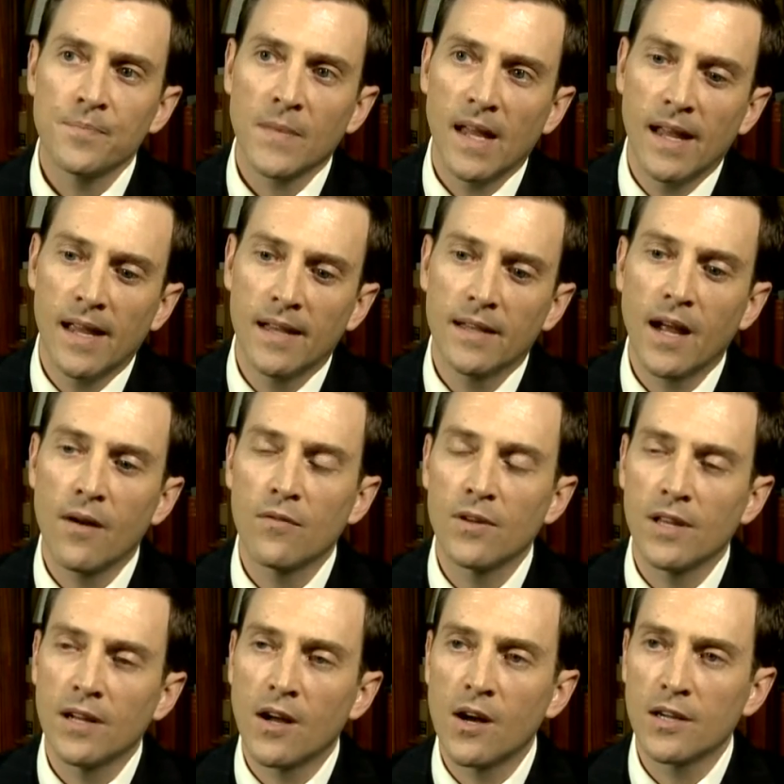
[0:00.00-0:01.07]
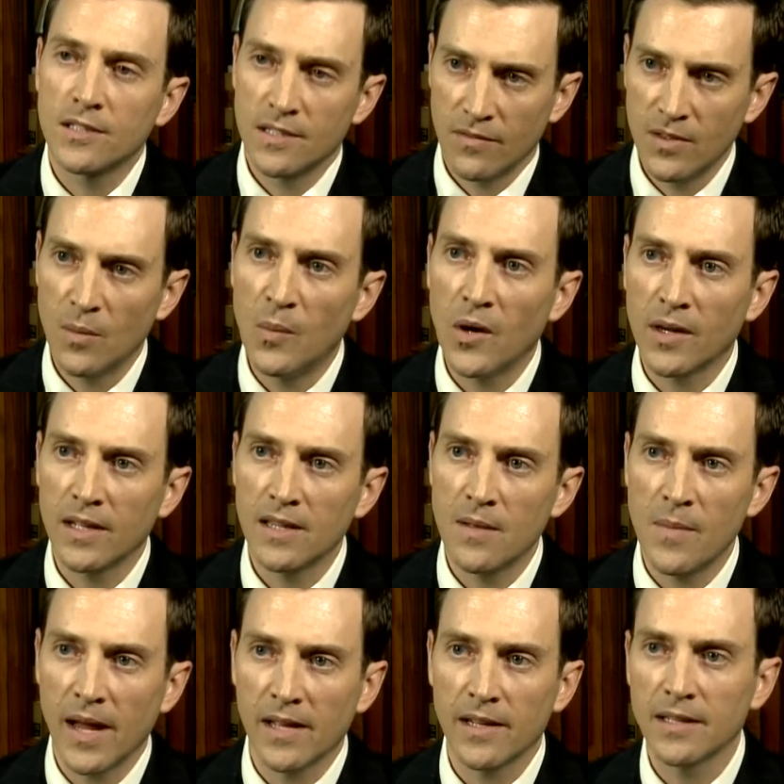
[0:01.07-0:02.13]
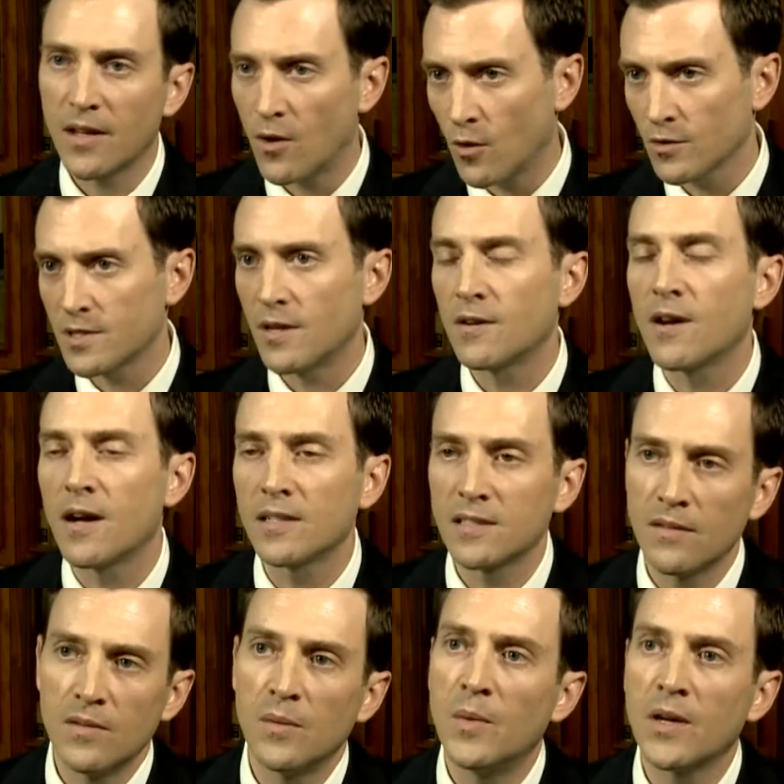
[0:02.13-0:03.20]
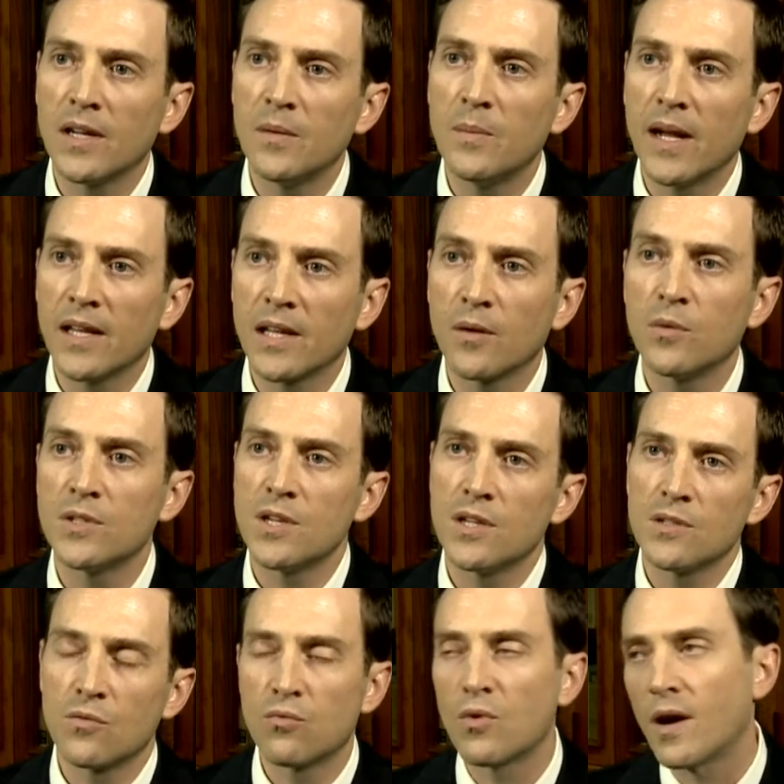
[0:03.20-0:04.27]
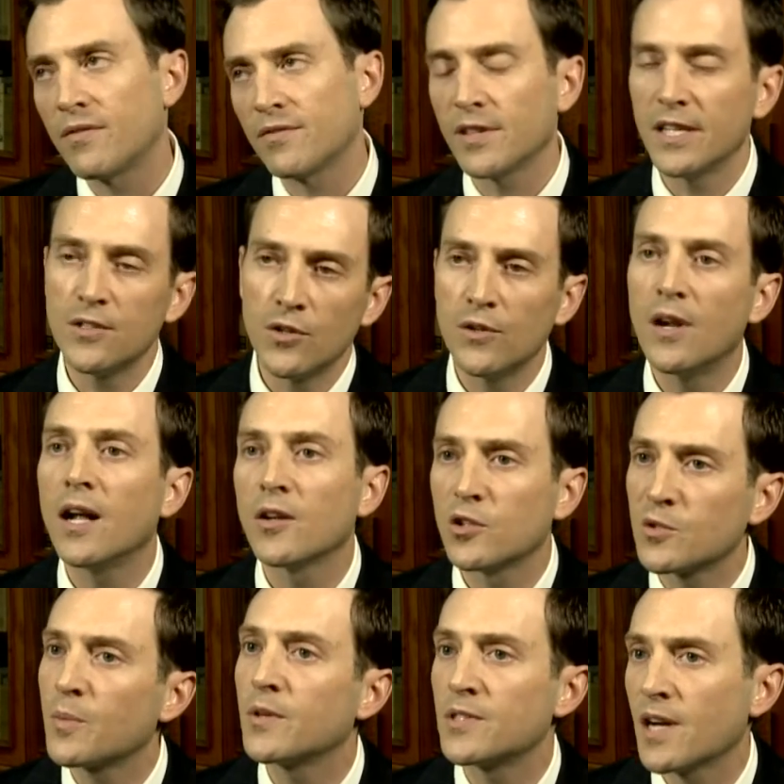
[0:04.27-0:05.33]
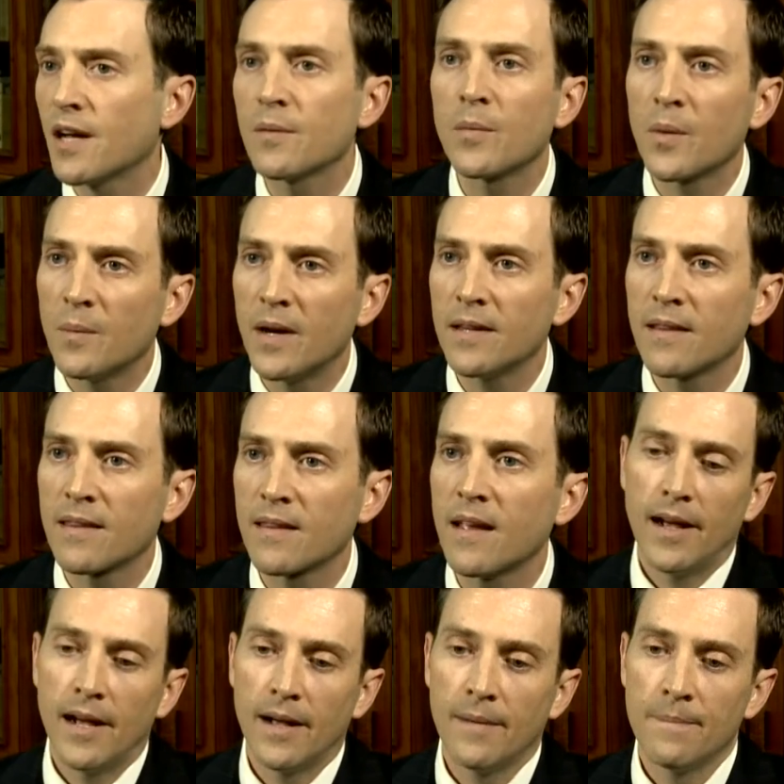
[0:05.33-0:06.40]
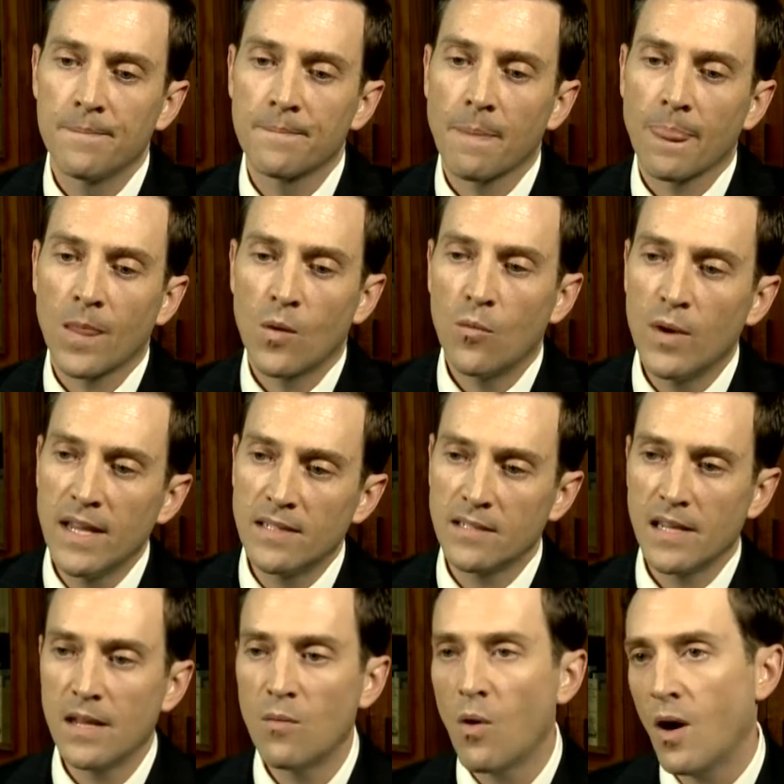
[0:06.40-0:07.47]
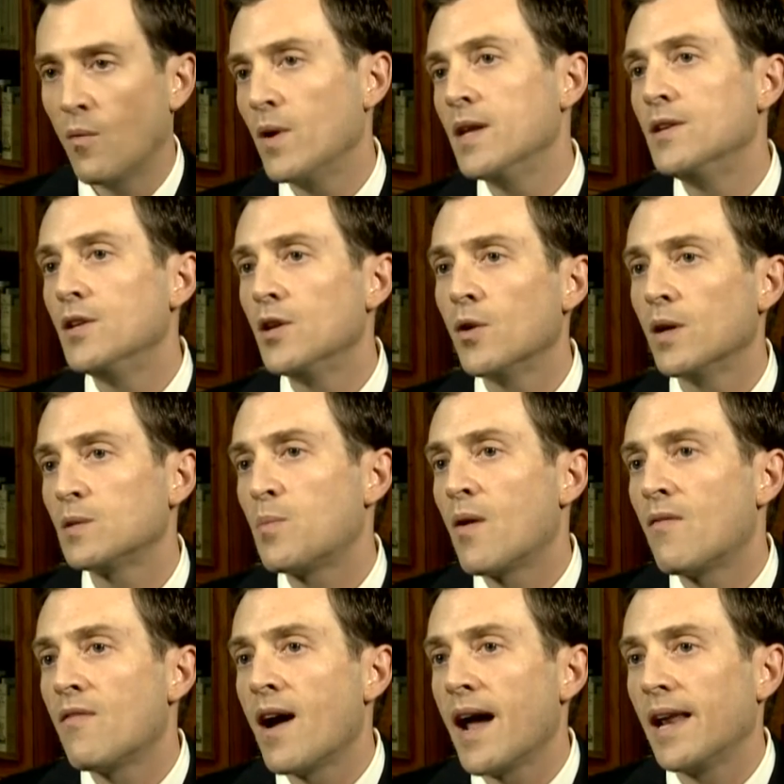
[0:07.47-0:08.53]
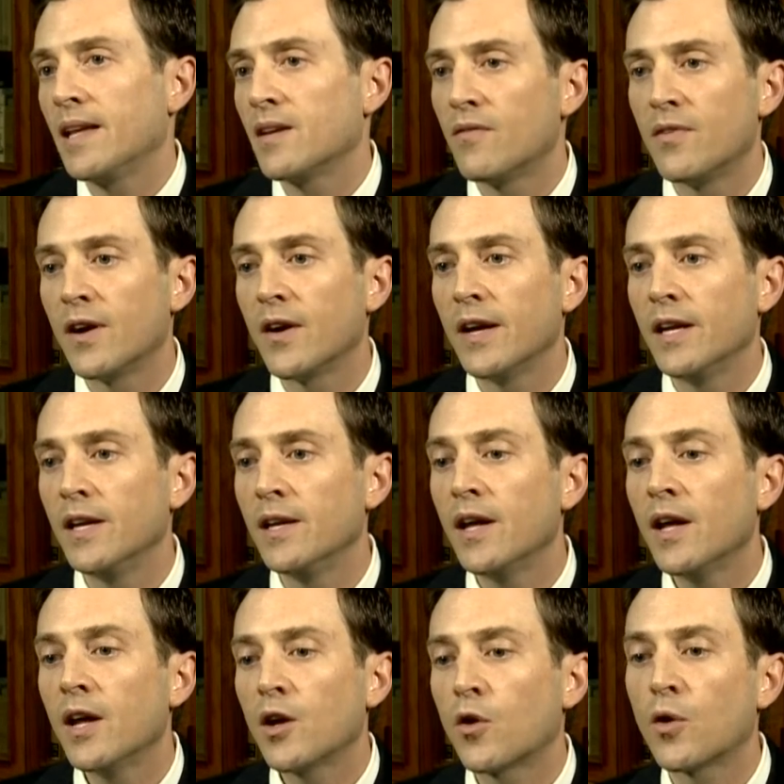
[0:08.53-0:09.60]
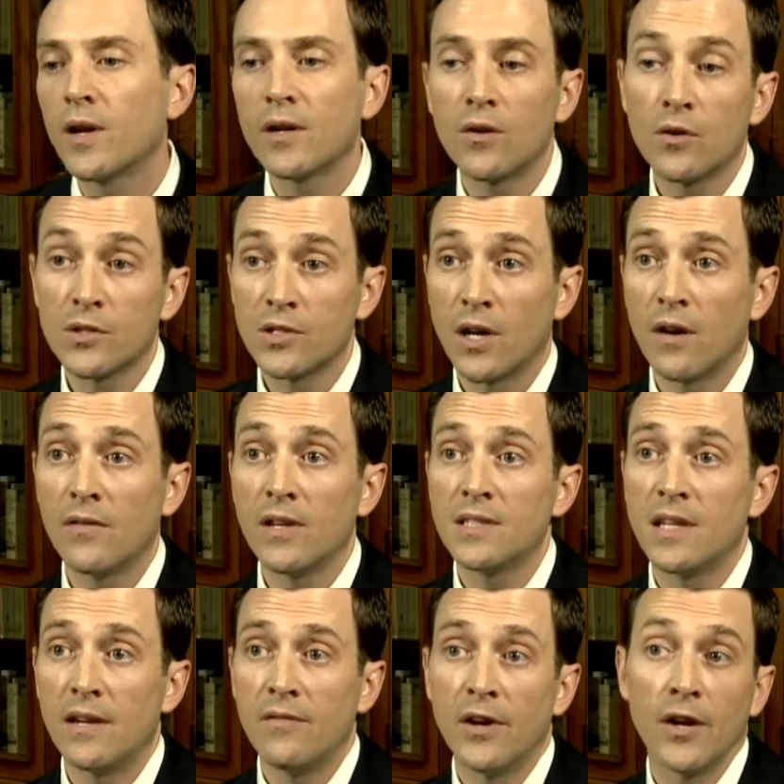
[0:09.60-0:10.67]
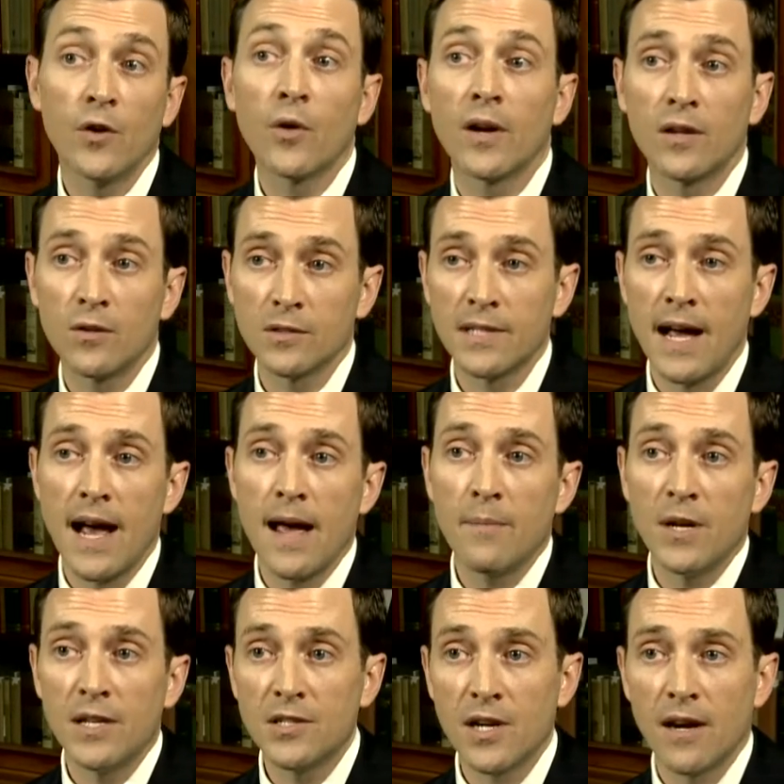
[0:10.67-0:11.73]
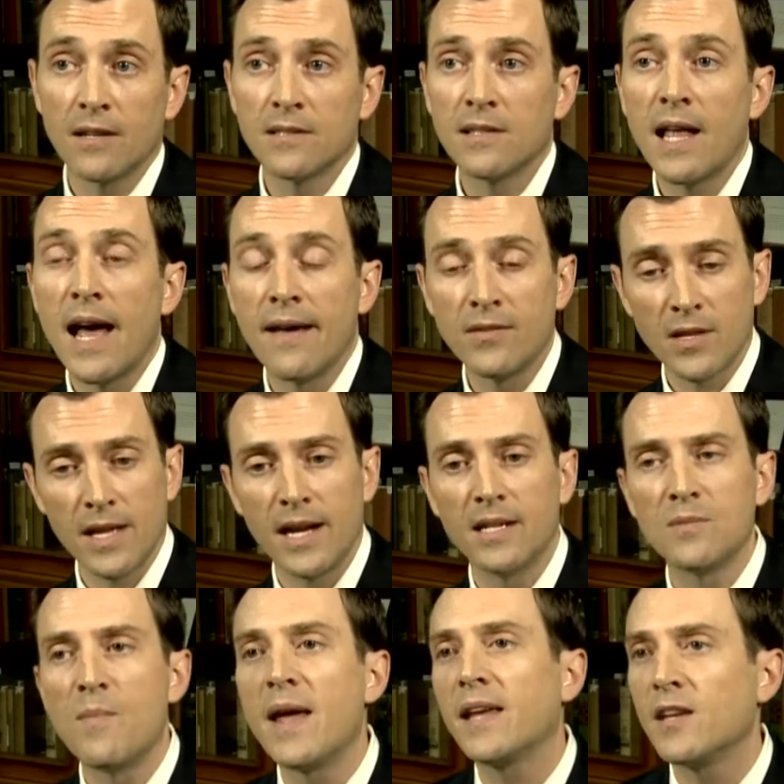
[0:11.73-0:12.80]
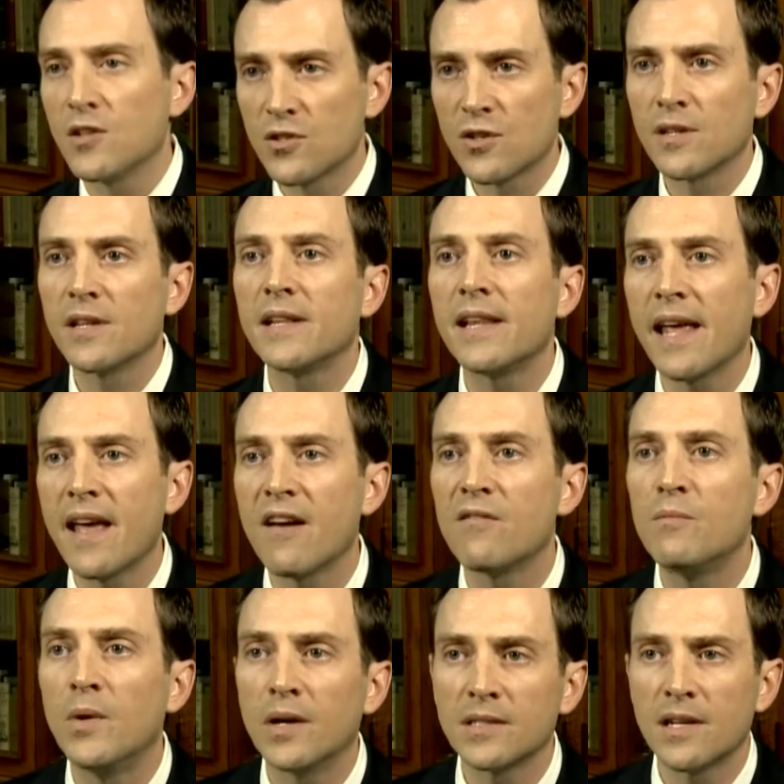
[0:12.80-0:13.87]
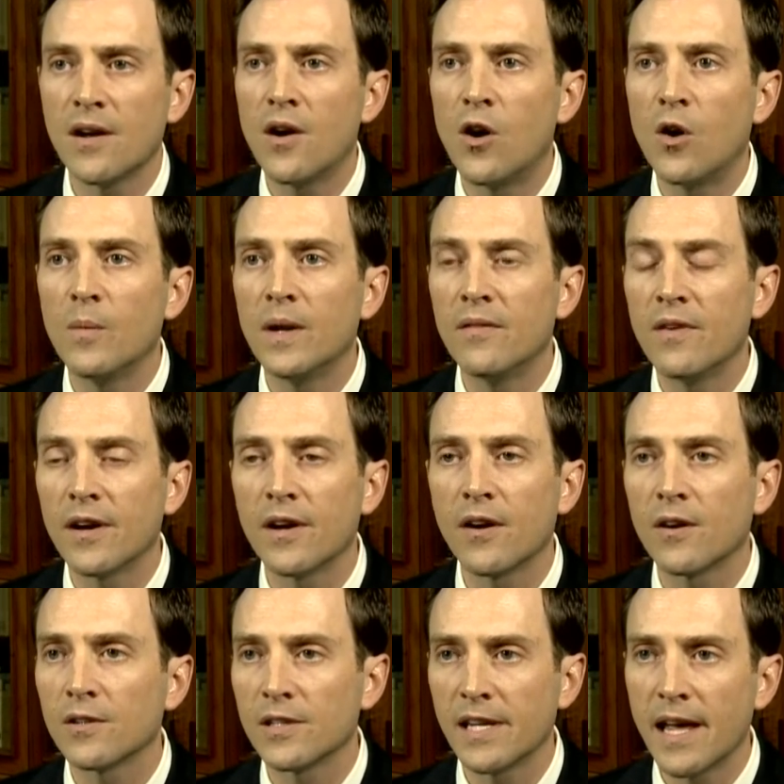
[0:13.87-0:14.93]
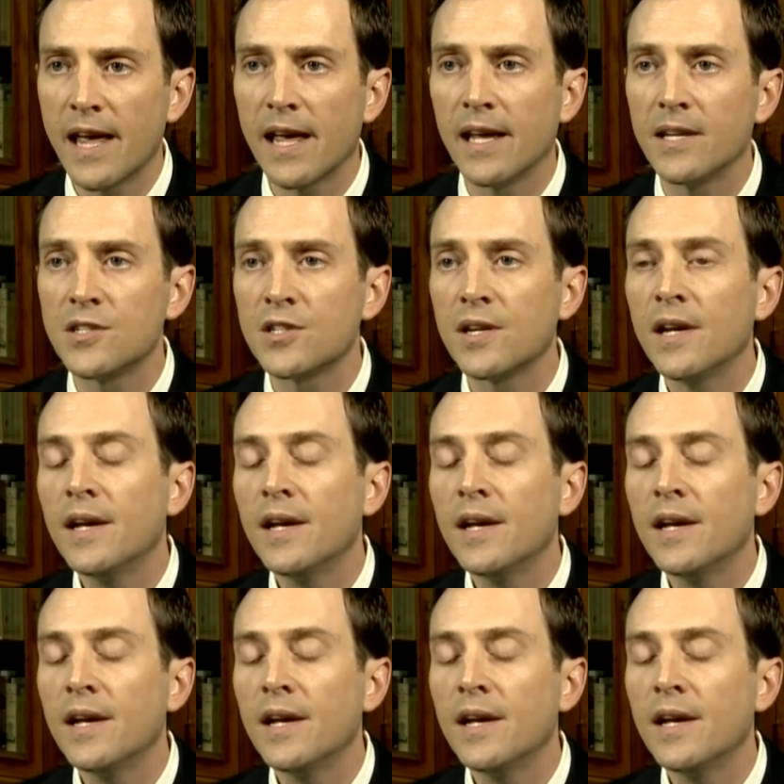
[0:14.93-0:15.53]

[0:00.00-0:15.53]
and cover the cost of the book and the mailing, the wholesale cost of the book and mailing, which is roughly $2 per child per month. Um, we see what we do as providing a very critical service at a very critical time in a child's life. So that is making sure that they have books at home at a very early age.